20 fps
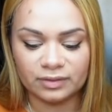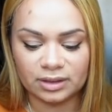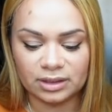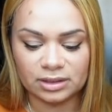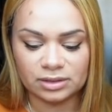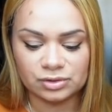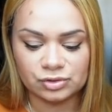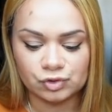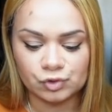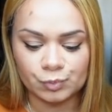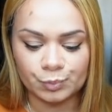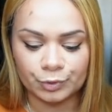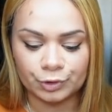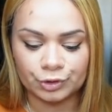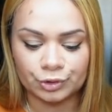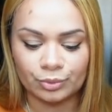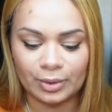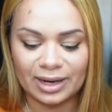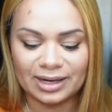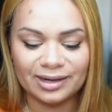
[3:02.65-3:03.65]
these. Super
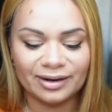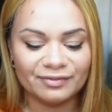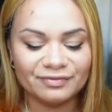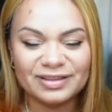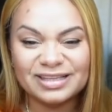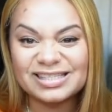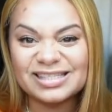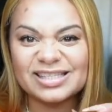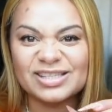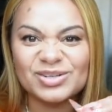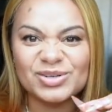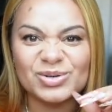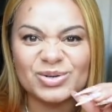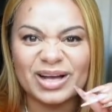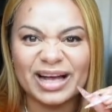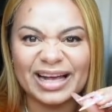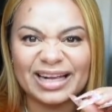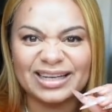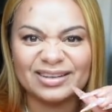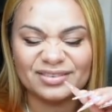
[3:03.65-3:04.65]
cute. I love these little
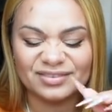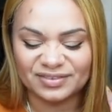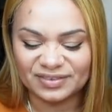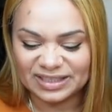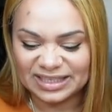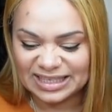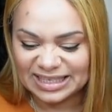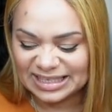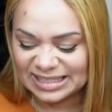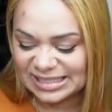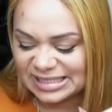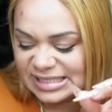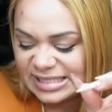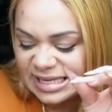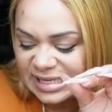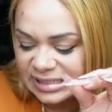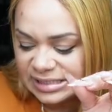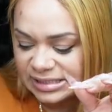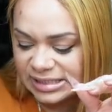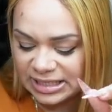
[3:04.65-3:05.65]
kind of
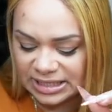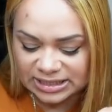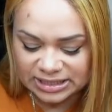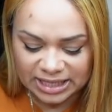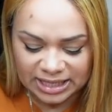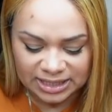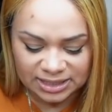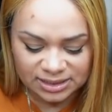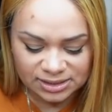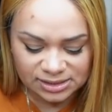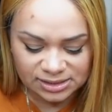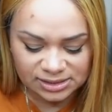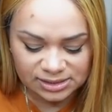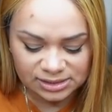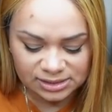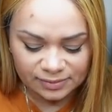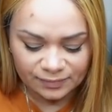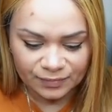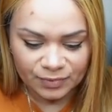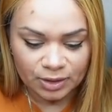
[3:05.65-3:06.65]
dainty
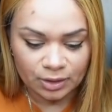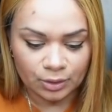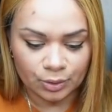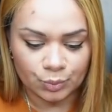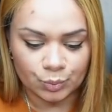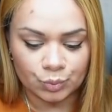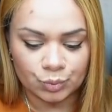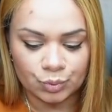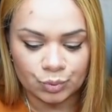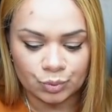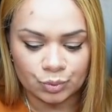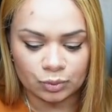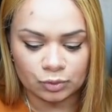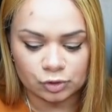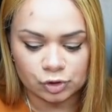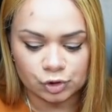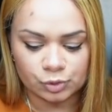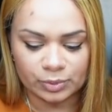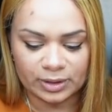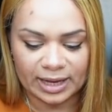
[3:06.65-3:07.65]
things. Ooh,
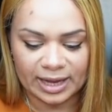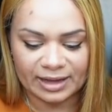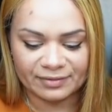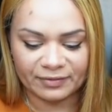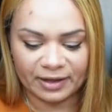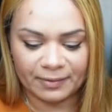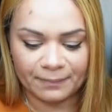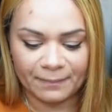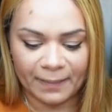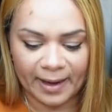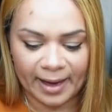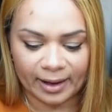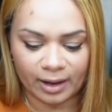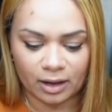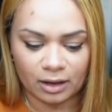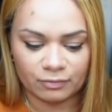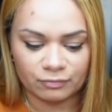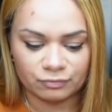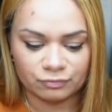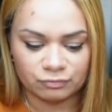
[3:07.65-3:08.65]
so we have a
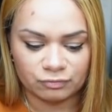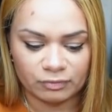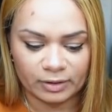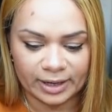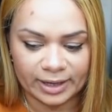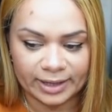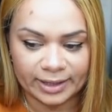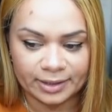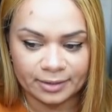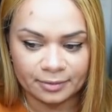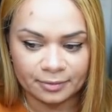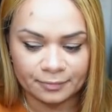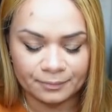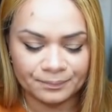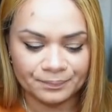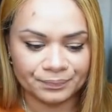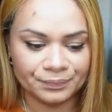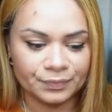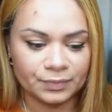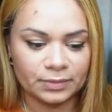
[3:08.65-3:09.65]
pack of red.
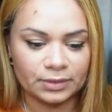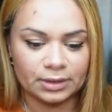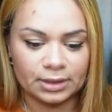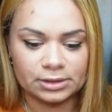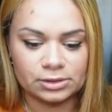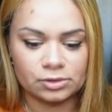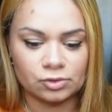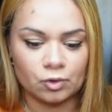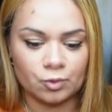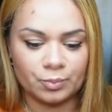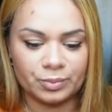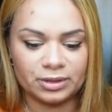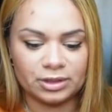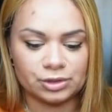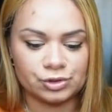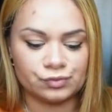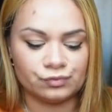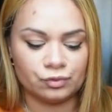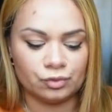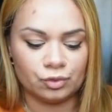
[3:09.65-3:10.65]
Let's open
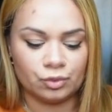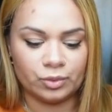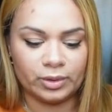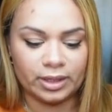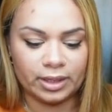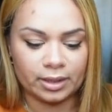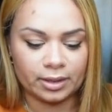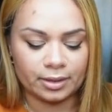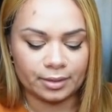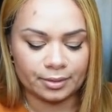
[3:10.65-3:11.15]
this real quick.